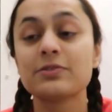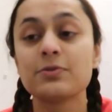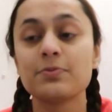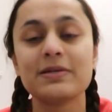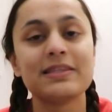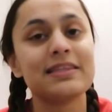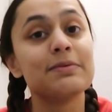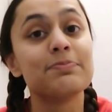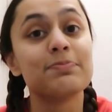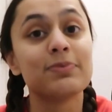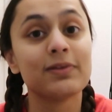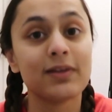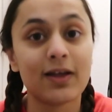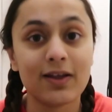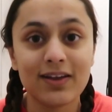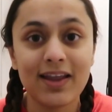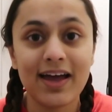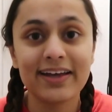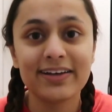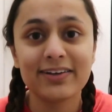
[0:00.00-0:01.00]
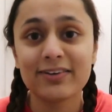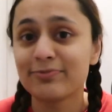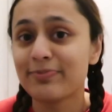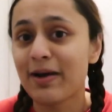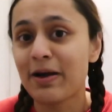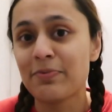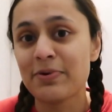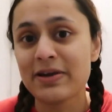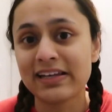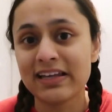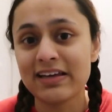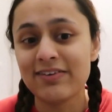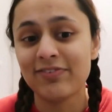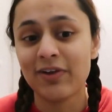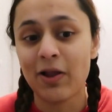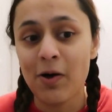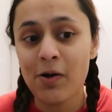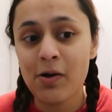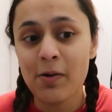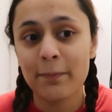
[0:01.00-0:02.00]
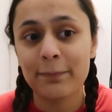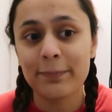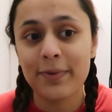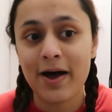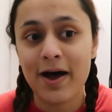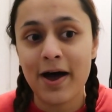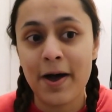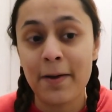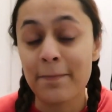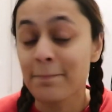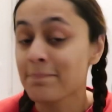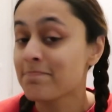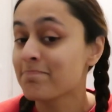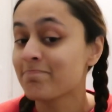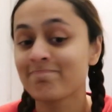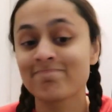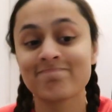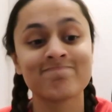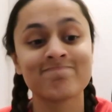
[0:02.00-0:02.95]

to be the plotline of my weekly vlog, but